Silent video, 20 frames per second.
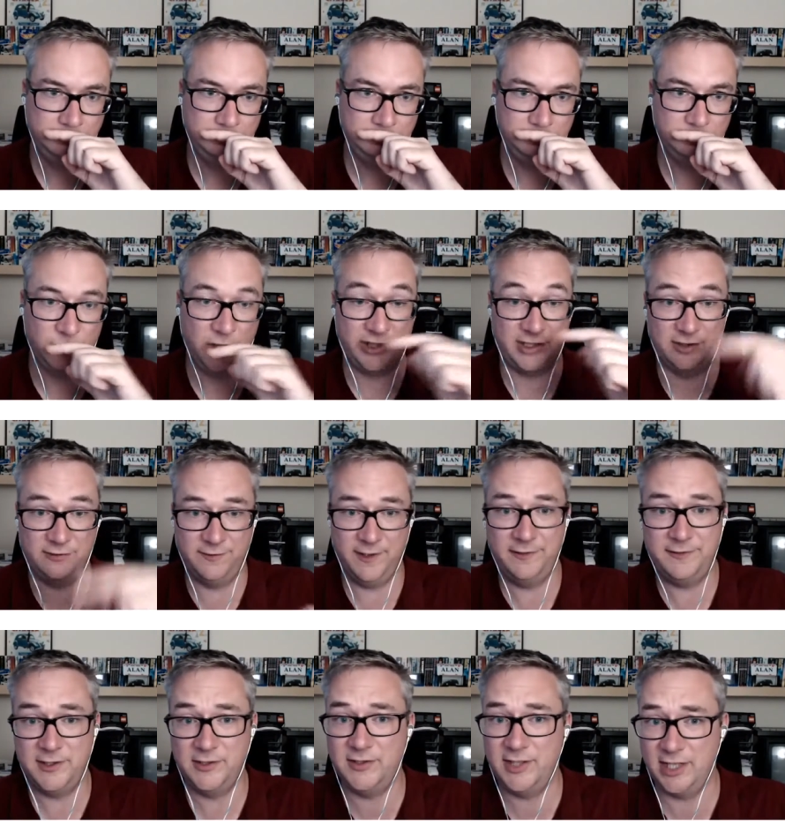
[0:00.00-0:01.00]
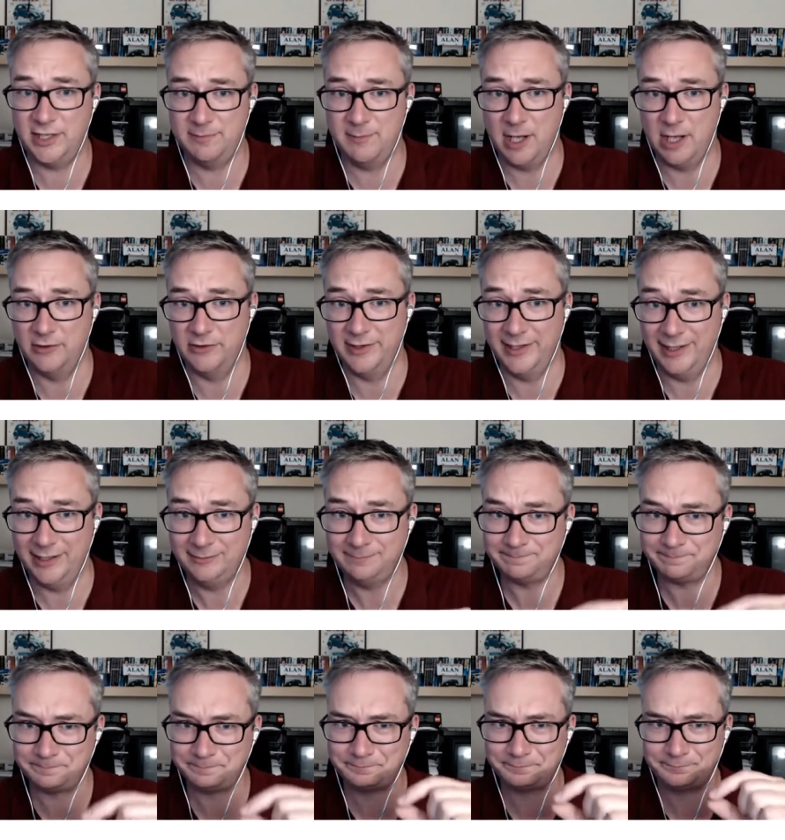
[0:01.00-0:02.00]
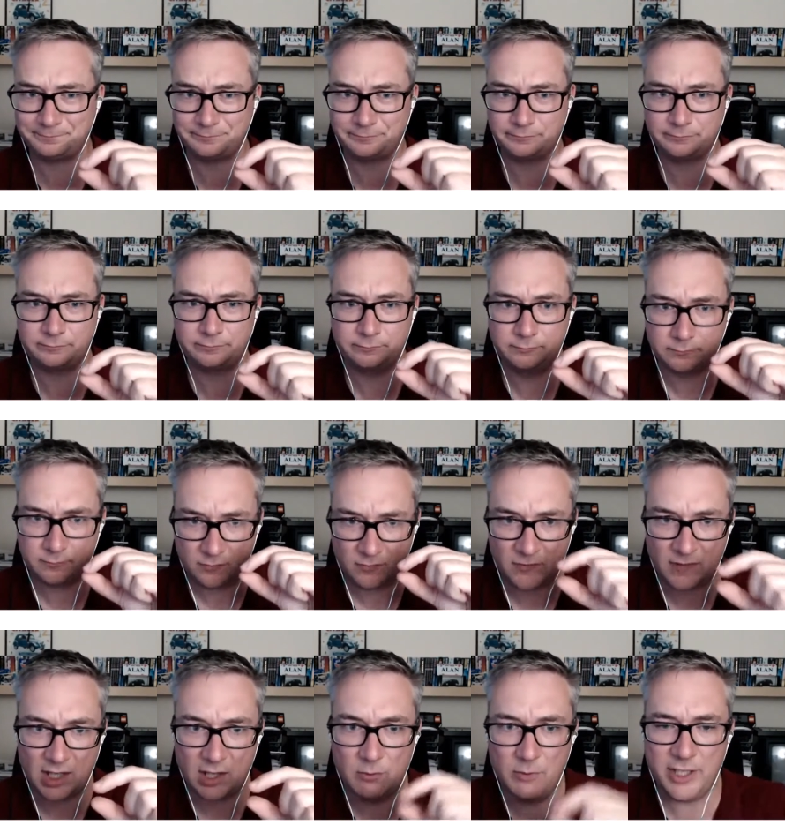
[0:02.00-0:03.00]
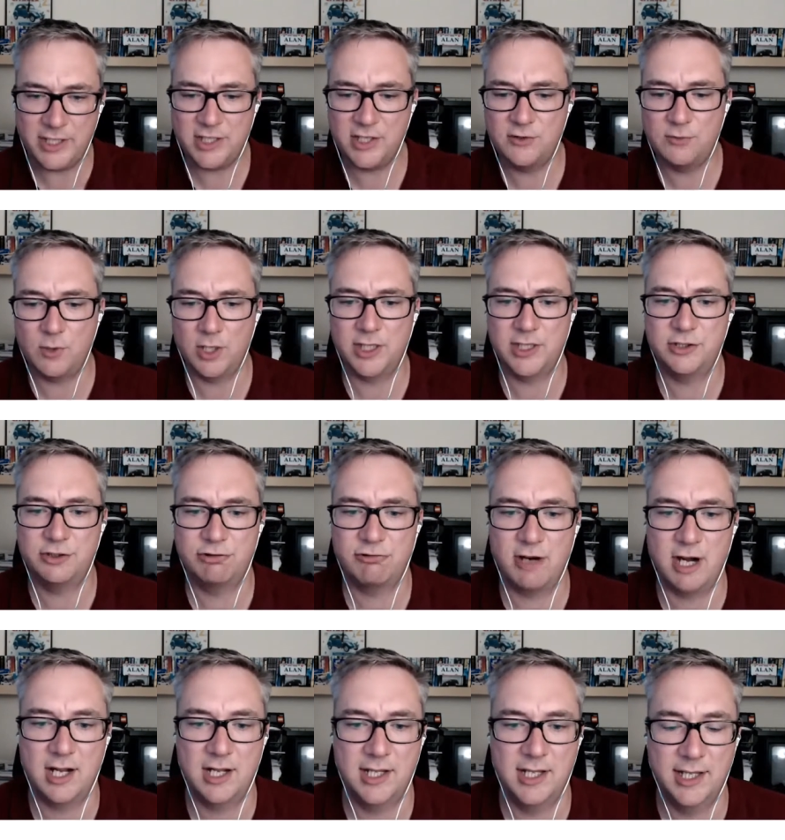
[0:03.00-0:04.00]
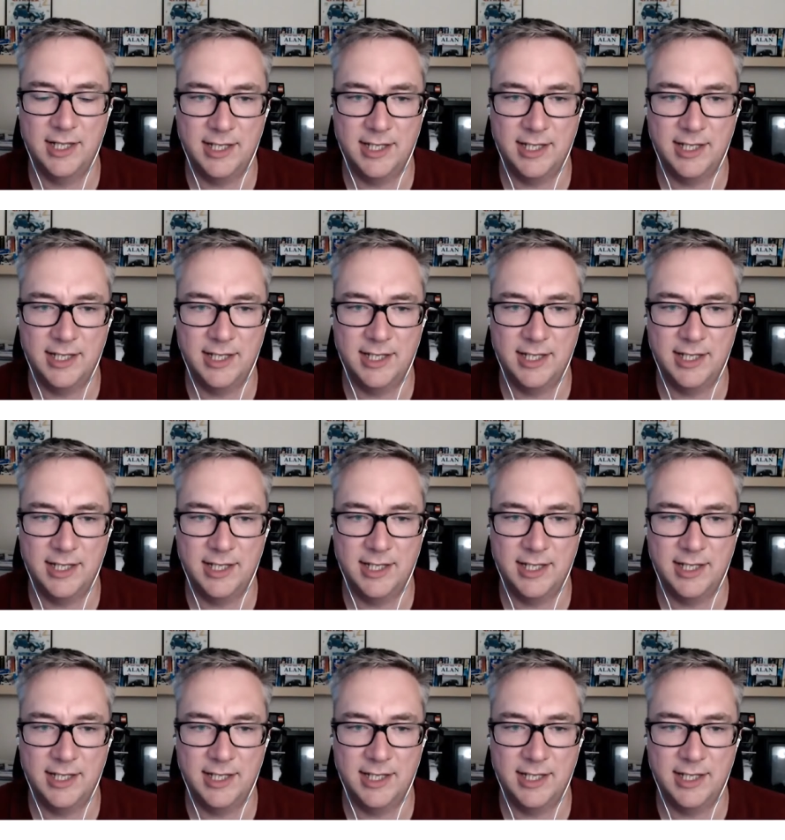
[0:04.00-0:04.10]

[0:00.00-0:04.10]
which is 56 miles an hour, which is what a truck speed